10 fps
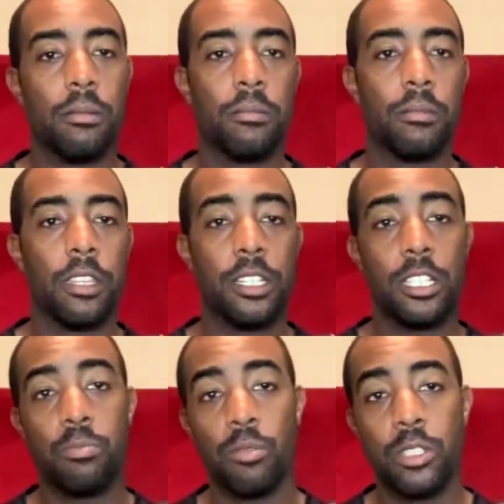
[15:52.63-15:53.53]
This is
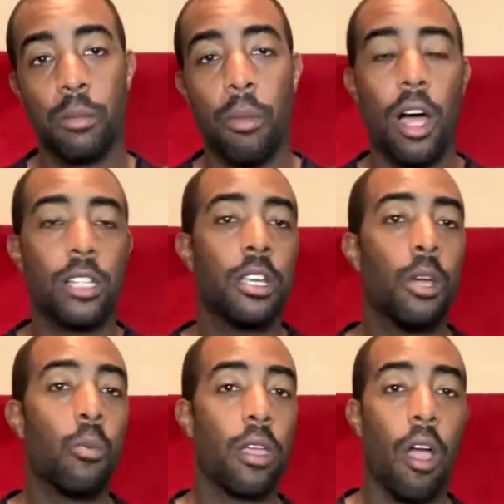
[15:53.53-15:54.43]
Bruce the Boss.
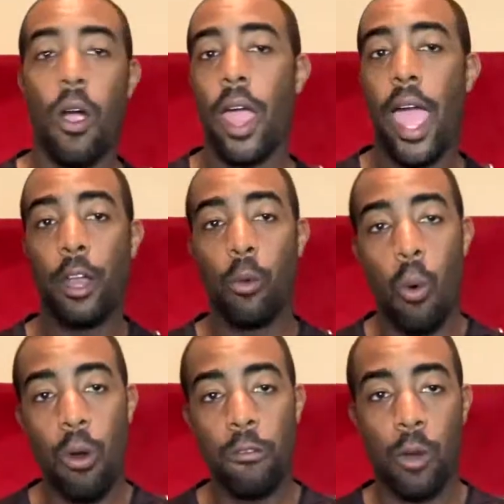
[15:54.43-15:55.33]
We are at a war
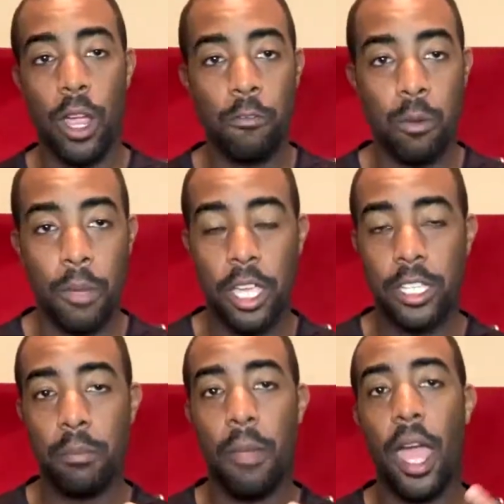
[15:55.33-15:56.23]
for information,
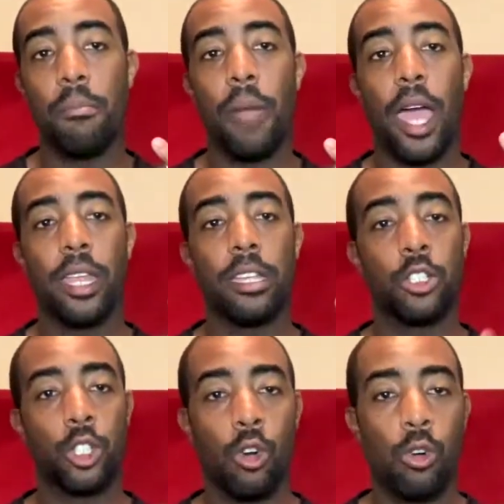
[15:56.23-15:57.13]
mind, body, and
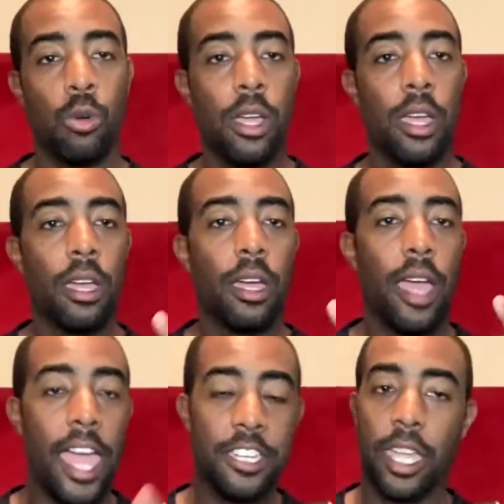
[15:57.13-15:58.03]
soul.
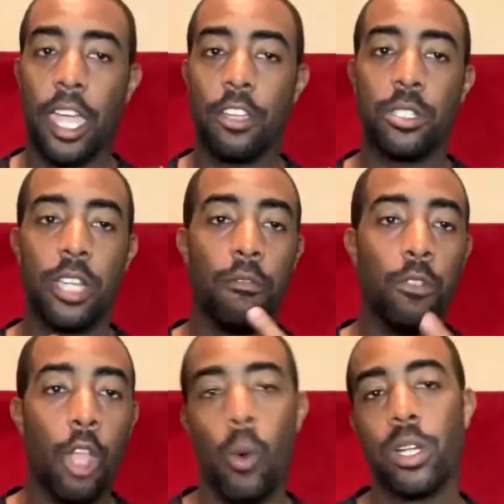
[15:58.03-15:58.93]
Educate yourself.
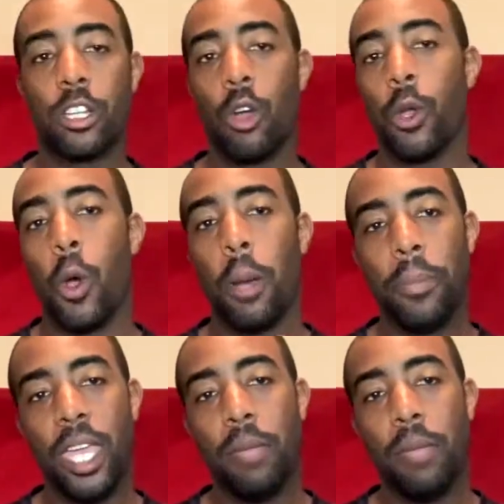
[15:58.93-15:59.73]
Know what's going on. Peep the